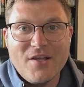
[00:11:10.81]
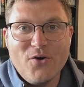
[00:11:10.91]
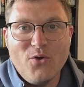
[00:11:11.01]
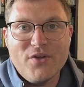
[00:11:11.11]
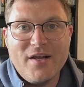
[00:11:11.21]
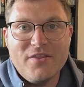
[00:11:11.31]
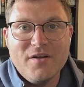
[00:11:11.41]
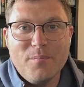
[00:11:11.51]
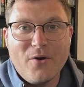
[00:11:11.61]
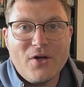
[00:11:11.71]
They hold it at
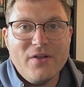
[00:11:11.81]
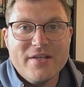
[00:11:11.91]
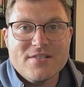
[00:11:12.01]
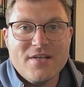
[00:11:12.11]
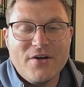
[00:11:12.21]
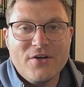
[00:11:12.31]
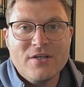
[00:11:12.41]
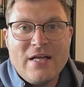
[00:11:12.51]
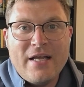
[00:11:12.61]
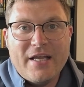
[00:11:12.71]
the Barclays
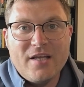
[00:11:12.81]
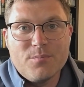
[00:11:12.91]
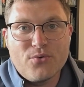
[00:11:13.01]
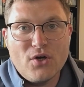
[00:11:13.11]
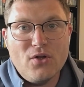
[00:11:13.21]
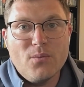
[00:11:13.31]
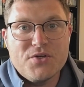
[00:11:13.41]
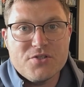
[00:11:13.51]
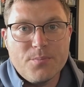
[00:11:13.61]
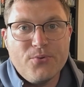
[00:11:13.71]
Center in Brooklyn,
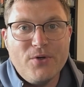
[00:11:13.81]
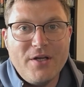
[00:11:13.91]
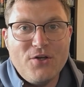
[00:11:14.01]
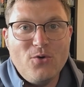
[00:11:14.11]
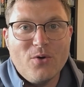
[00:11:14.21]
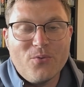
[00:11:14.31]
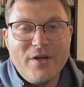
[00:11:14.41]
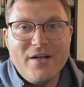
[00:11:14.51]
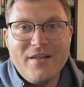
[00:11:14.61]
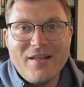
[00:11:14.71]
which is a pretty new
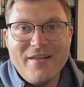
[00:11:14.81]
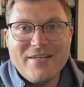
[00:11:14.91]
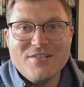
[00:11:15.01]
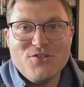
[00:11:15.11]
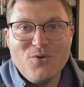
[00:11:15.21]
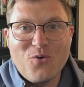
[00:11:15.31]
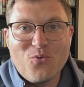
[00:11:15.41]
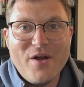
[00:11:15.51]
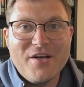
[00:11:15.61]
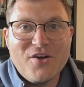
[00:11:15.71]
arena. They like to do a
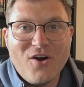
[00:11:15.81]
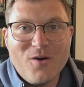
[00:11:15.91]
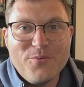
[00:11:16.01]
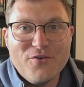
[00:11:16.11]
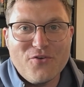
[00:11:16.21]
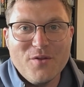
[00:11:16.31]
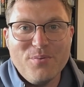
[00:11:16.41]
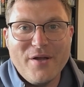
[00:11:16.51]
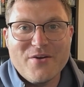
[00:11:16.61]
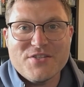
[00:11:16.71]
red carpet for the
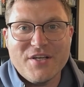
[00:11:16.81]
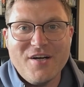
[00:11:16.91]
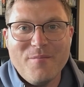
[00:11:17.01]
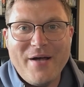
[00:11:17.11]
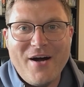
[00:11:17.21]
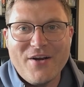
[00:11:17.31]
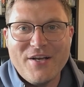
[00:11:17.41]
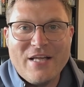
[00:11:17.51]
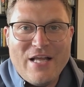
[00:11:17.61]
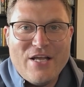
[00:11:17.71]
players to come out and